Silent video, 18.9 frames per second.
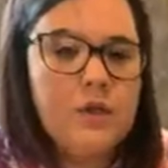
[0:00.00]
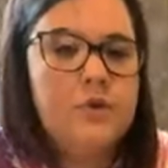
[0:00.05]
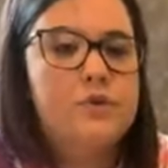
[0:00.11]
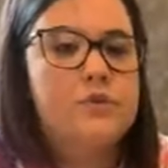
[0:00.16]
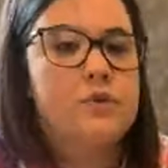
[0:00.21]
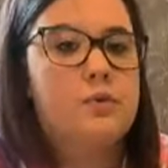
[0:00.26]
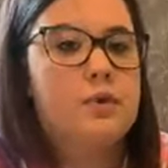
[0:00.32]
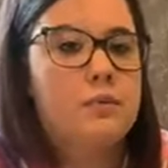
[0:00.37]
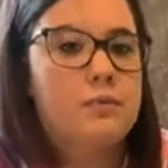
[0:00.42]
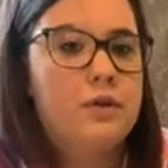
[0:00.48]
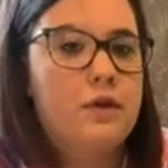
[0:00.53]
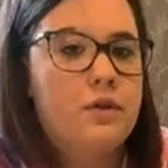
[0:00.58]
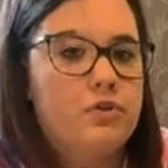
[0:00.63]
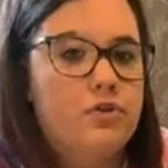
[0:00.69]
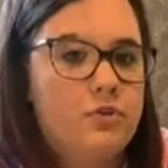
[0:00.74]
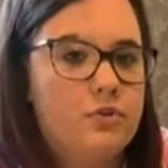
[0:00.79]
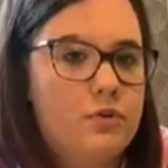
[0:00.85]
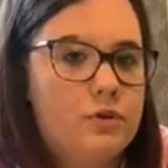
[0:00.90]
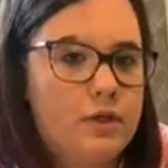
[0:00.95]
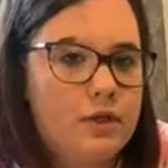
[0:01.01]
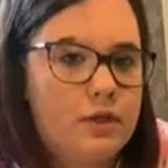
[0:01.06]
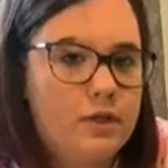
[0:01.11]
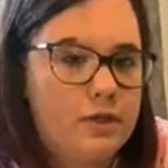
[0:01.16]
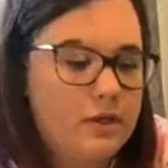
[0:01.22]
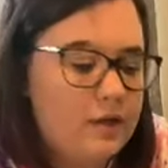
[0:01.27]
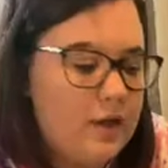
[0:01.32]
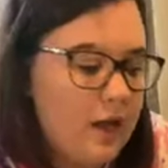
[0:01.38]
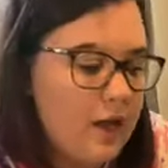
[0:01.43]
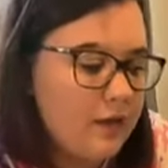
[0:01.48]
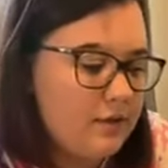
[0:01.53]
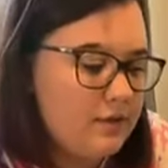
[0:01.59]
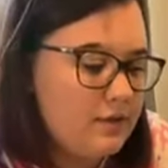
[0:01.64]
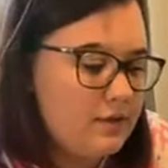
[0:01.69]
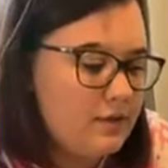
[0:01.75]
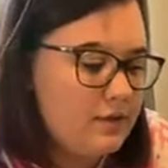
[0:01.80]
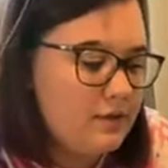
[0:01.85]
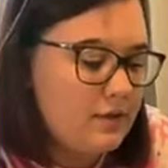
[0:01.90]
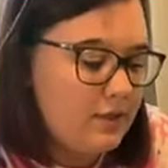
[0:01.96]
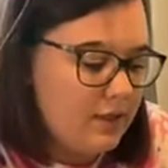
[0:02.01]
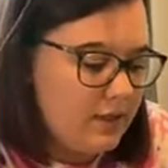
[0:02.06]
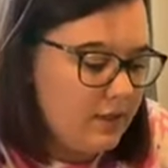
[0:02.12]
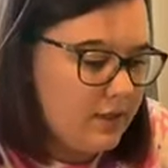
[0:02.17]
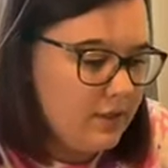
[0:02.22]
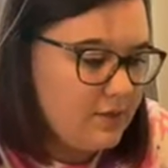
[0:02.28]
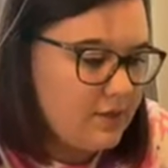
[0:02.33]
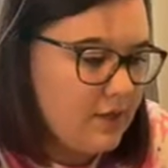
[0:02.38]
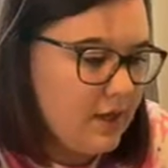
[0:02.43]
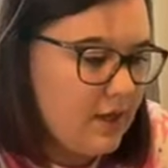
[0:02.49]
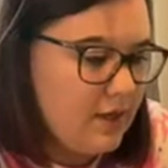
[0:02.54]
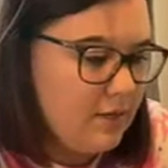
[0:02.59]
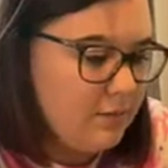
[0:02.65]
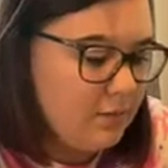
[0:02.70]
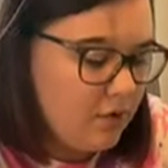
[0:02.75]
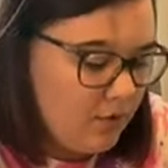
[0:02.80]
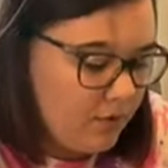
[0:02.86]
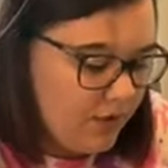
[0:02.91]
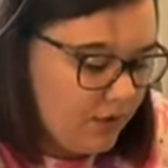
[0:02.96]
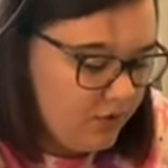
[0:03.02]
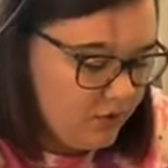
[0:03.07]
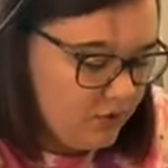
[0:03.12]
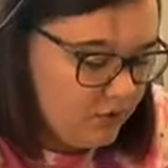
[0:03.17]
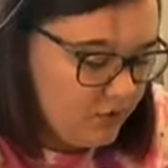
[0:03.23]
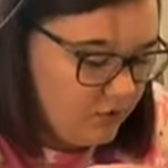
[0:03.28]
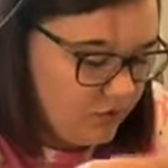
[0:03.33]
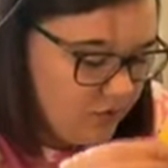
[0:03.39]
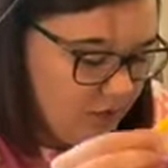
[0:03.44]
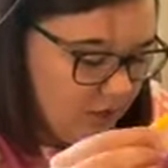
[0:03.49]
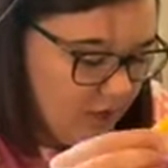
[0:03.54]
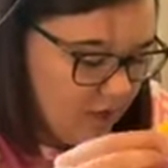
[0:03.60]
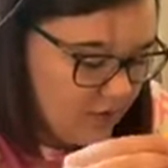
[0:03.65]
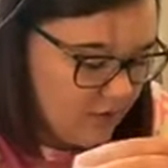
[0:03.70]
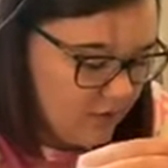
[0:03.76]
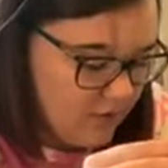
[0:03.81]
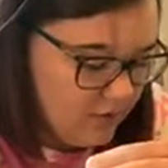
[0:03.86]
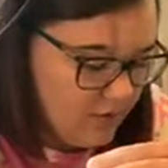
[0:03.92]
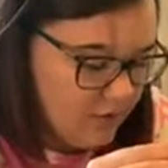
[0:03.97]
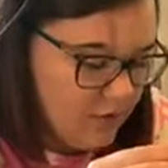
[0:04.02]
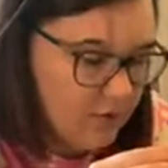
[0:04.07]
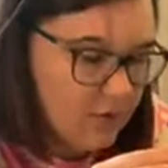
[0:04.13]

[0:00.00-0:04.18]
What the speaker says: So what I'm gonna do next is I'm going to then